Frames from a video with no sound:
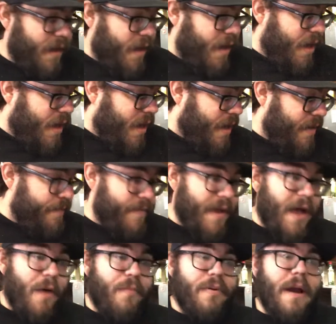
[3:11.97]
Um,
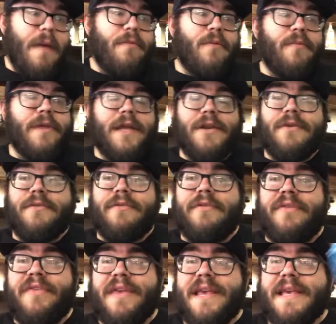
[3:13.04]
I'll probably do
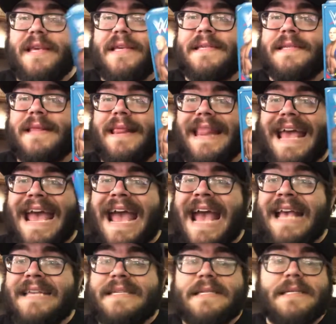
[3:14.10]
these
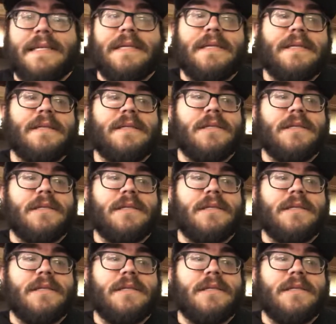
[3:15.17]
last.